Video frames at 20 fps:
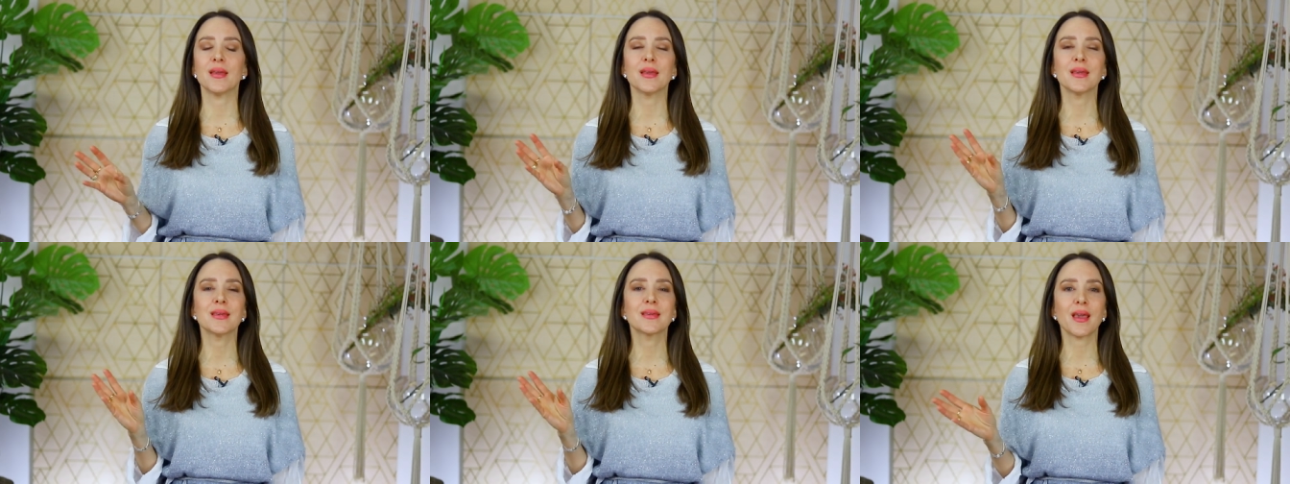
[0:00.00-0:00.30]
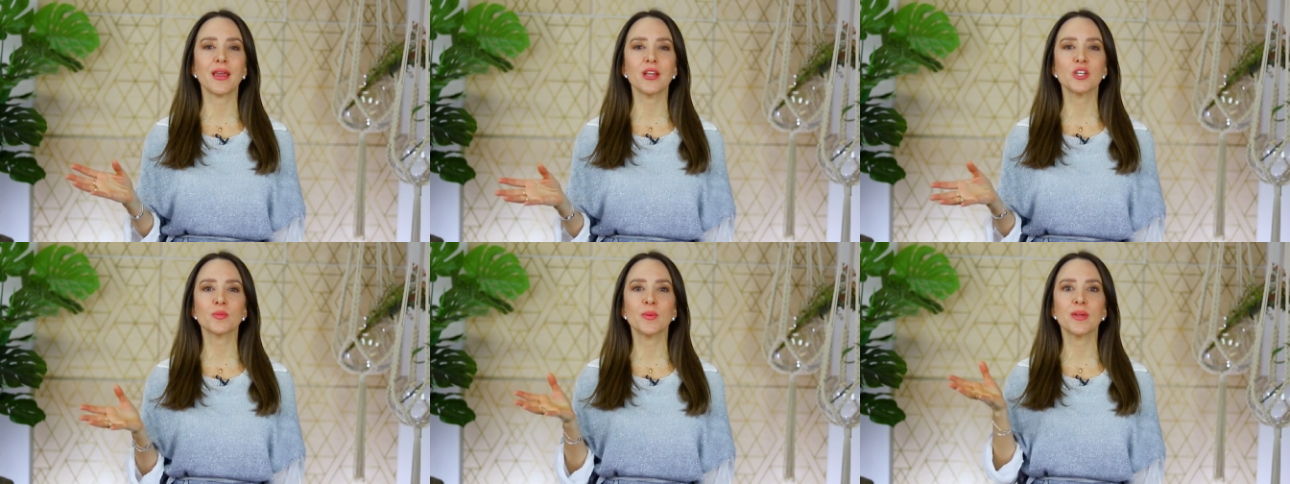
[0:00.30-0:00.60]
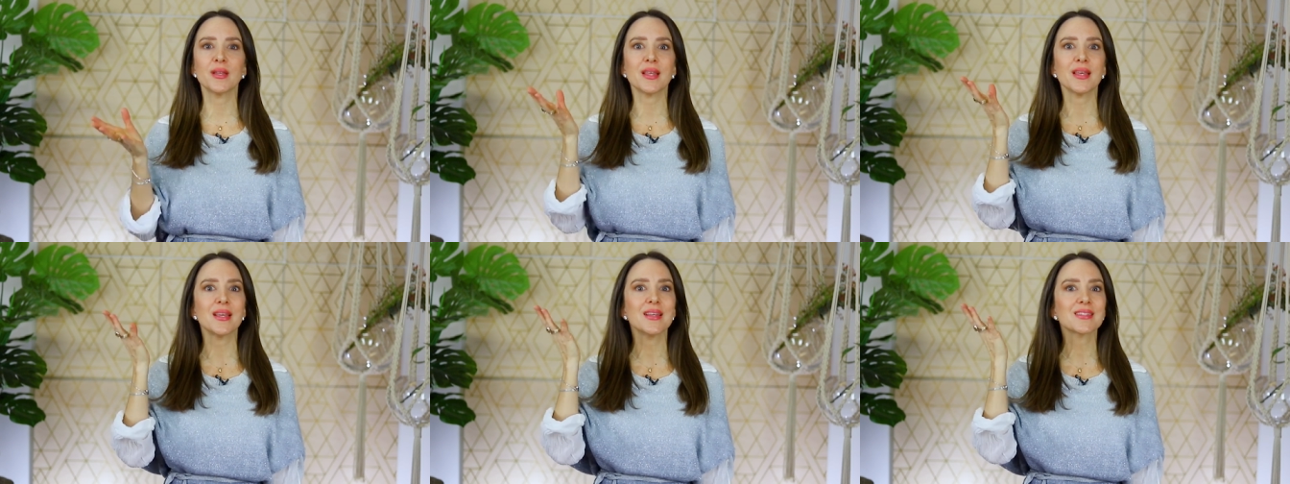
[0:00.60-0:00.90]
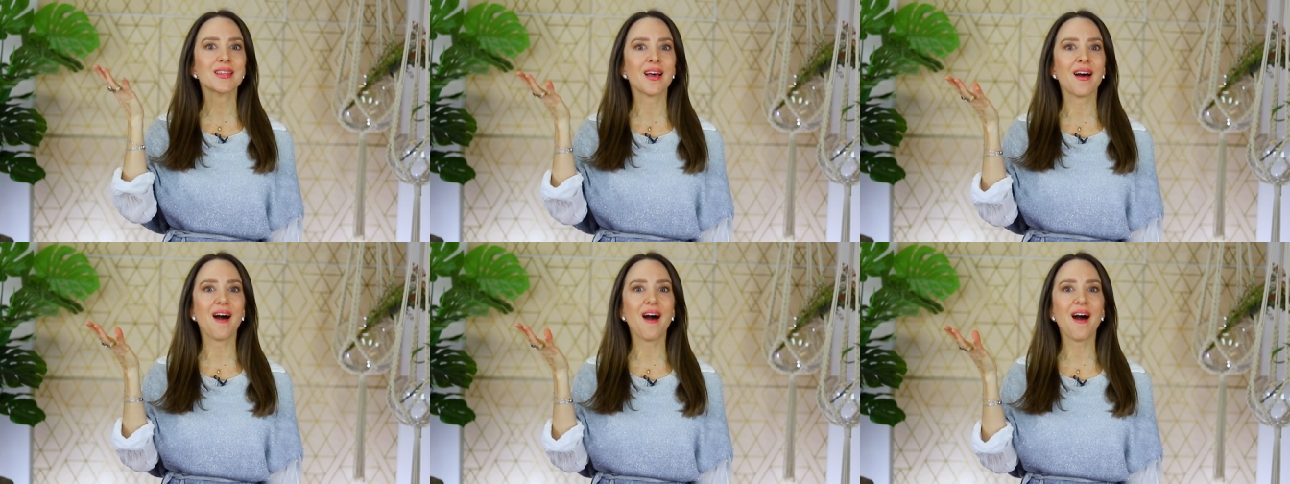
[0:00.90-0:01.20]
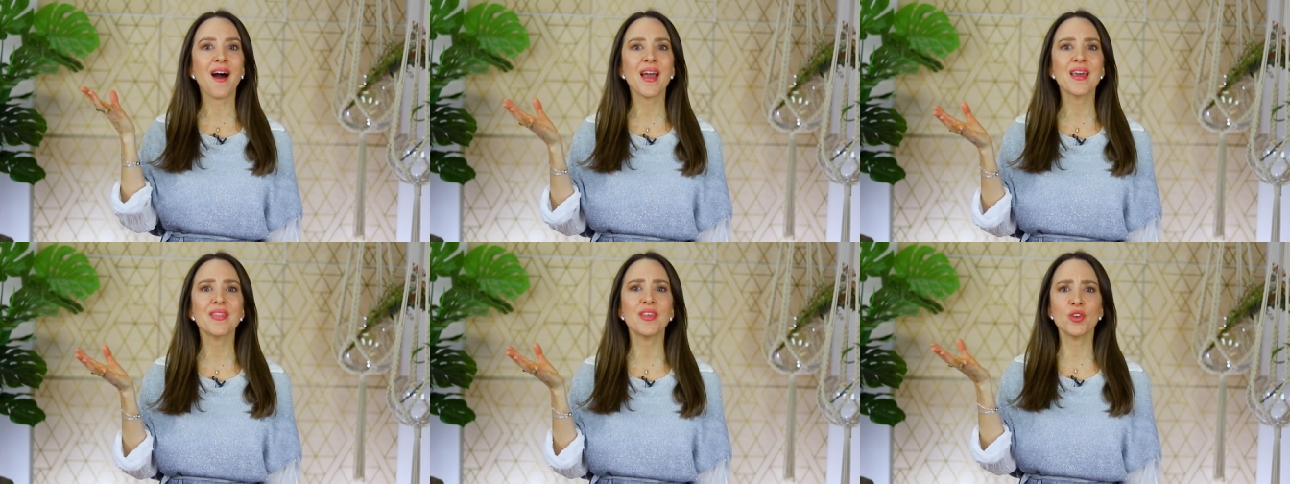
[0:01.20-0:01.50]
engagement is
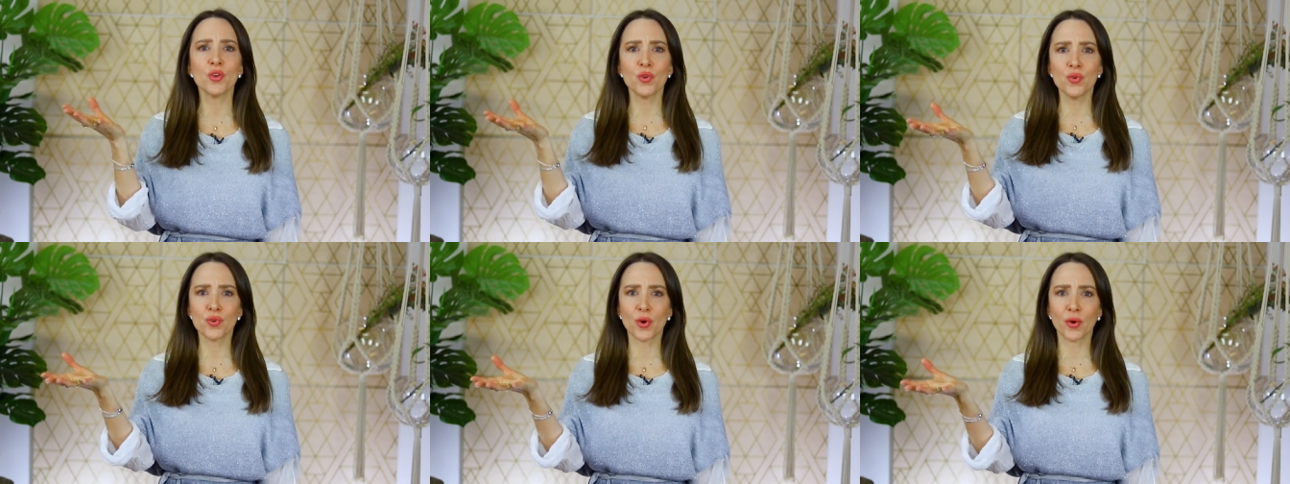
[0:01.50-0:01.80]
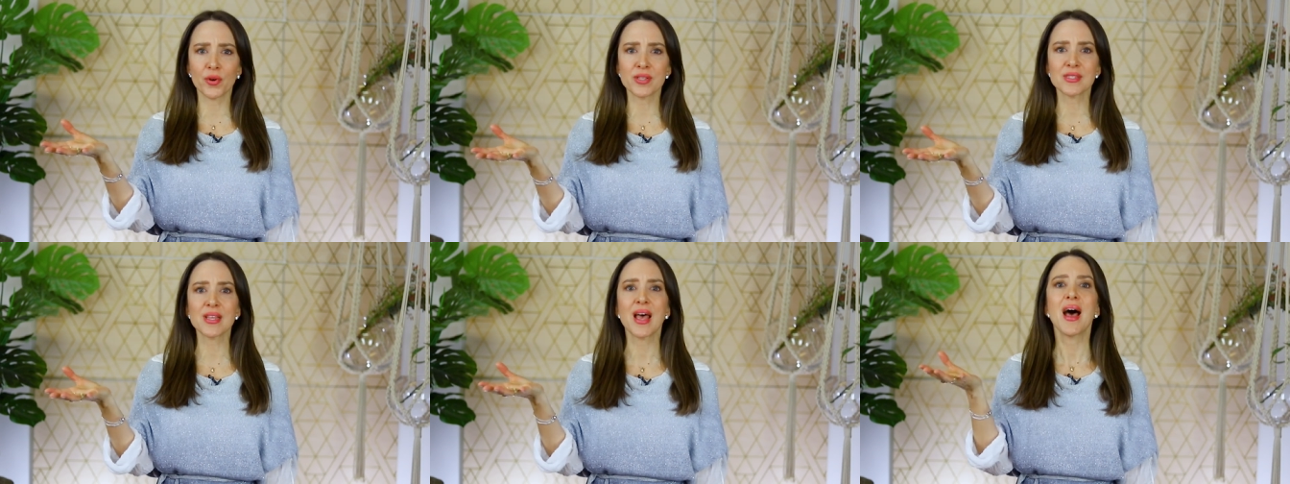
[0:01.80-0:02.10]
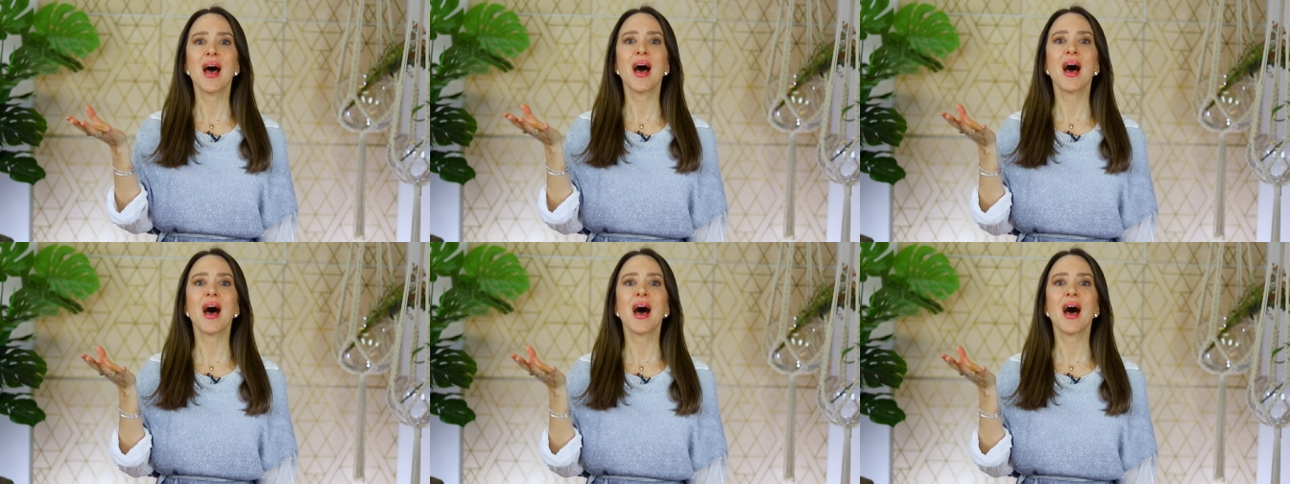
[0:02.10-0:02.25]
high, then you notice